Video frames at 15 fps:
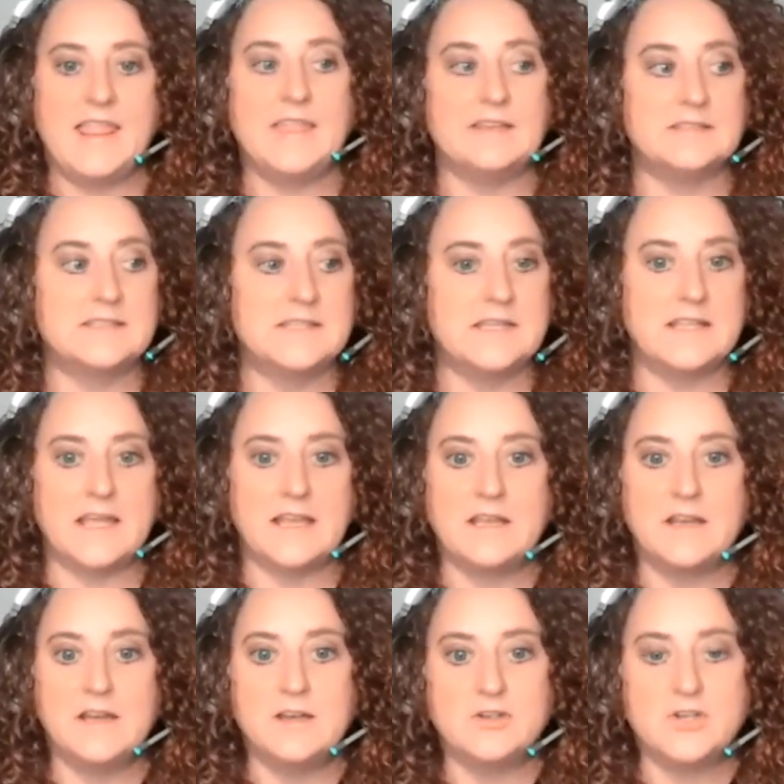They'll see like
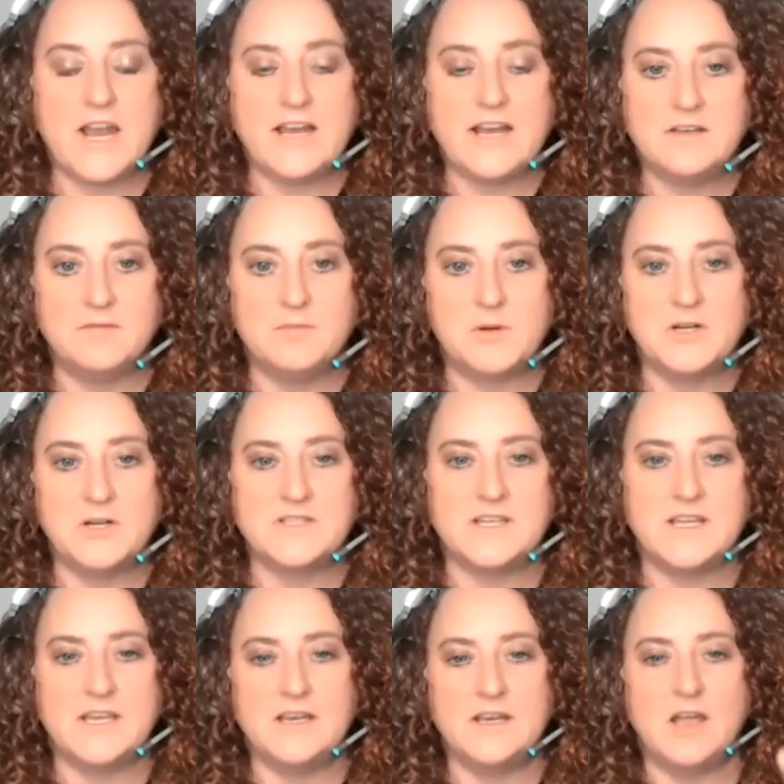an attractive
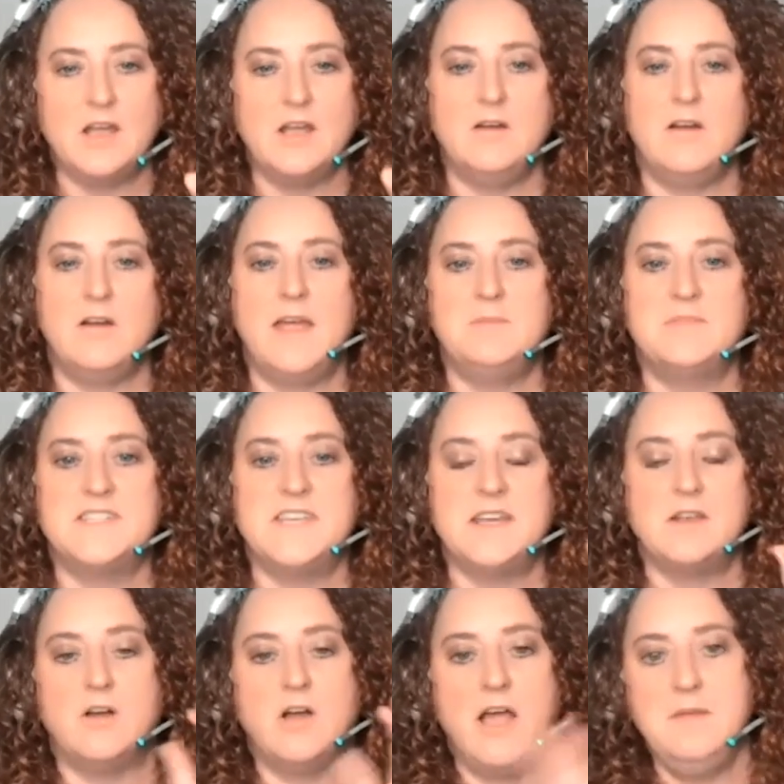person. Oh, I'm
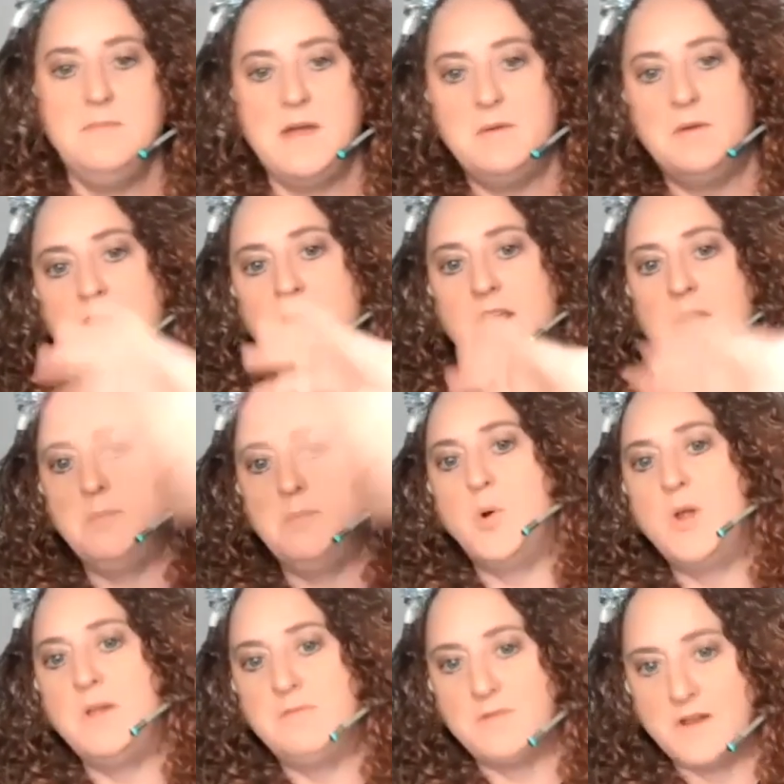single. I might want to get a
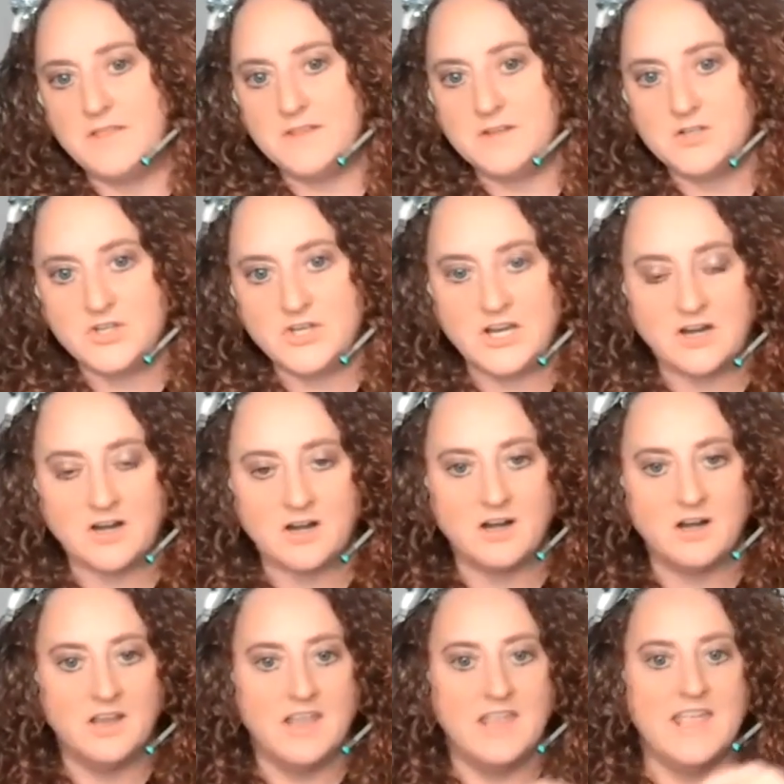boyfriend this
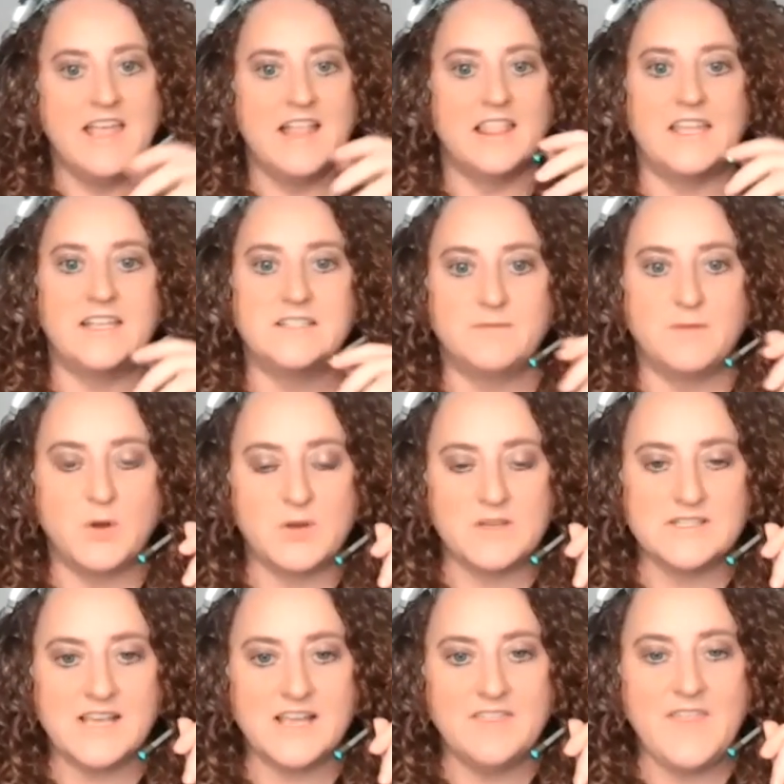year. Let's
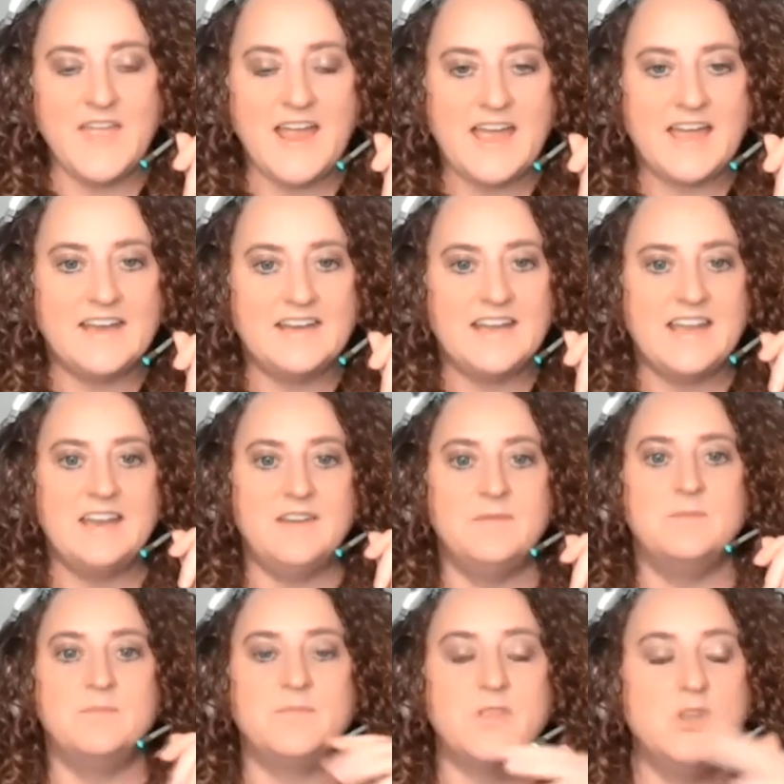focus on that.
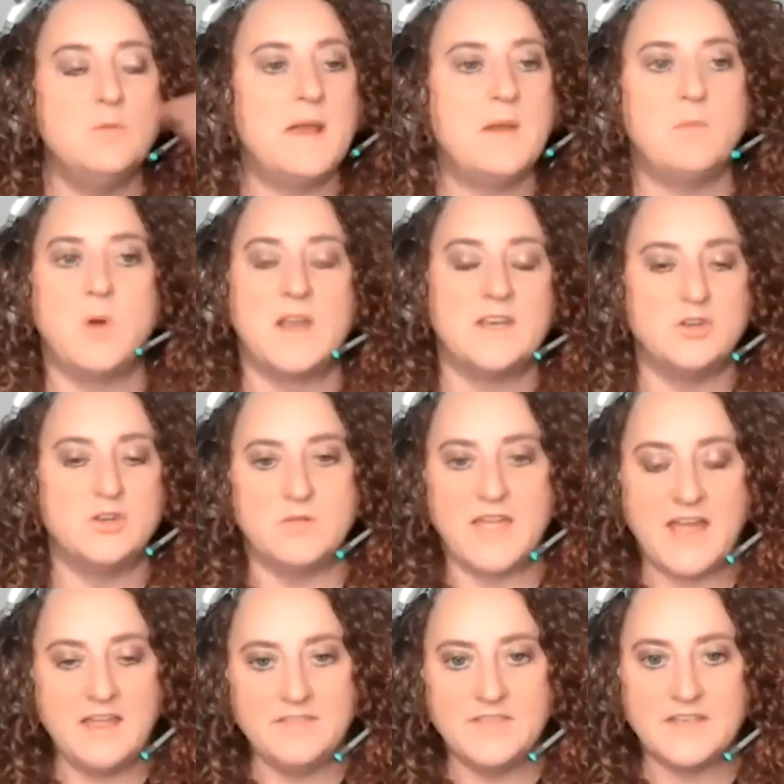And you might want to do
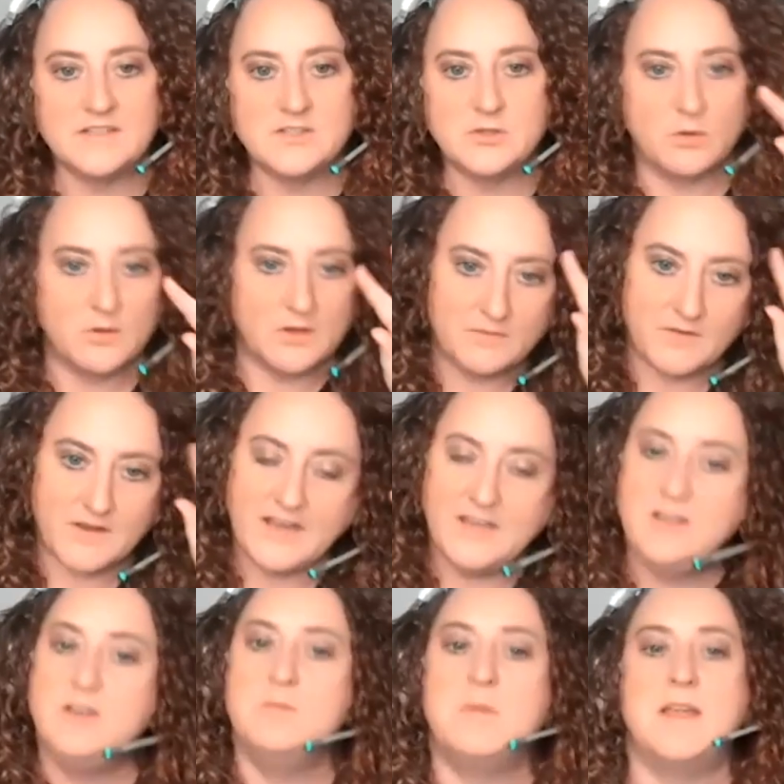that, and that's totally
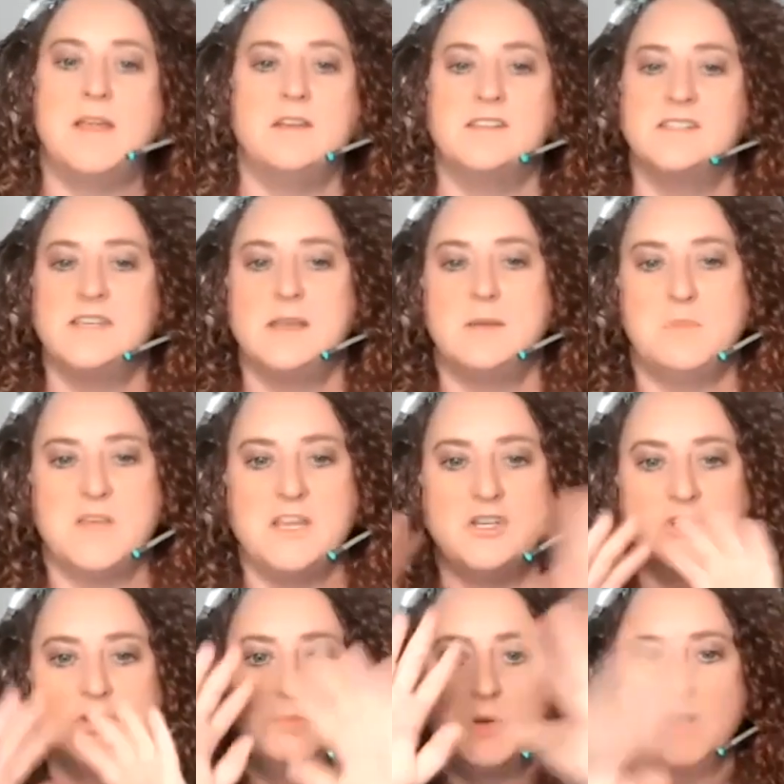fine. You might see a
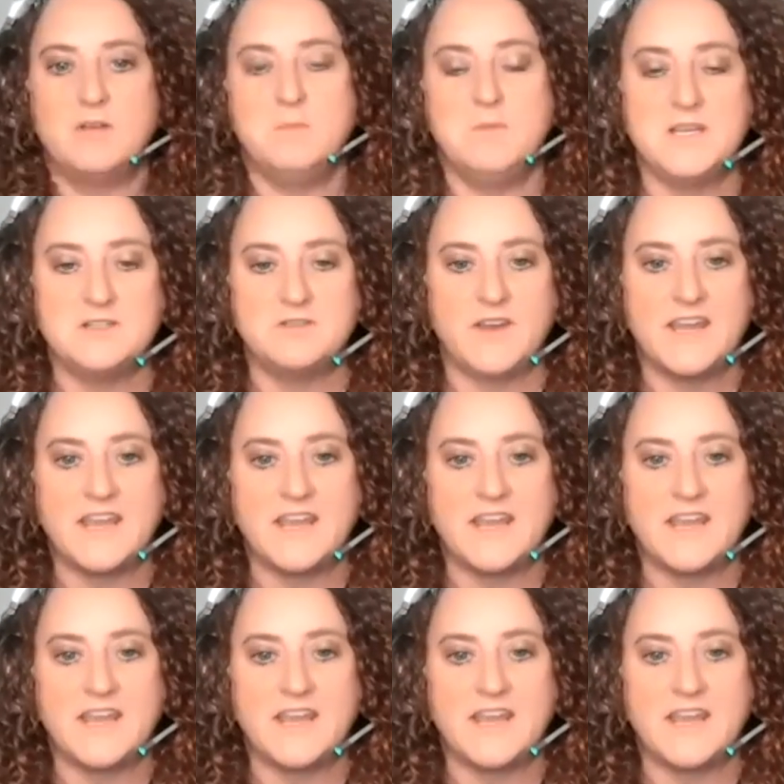beach and put a beach